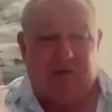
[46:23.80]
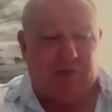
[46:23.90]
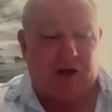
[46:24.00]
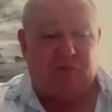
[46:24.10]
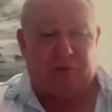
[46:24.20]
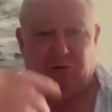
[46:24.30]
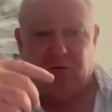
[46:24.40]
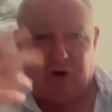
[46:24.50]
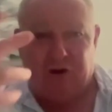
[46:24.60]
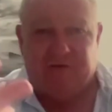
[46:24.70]
Most people
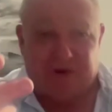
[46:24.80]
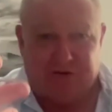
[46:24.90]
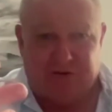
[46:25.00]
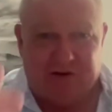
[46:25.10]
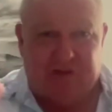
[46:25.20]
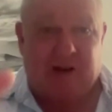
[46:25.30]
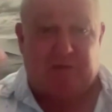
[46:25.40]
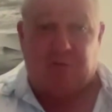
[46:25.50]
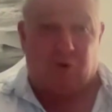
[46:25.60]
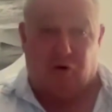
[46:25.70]
will learn visually,
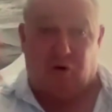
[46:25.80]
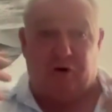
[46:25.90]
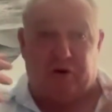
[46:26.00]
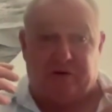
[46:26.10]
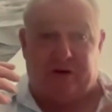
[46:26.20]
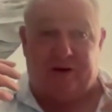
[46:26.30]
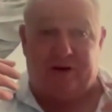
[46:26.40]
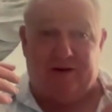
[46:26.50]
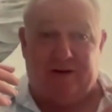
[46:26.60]
some are more auditory,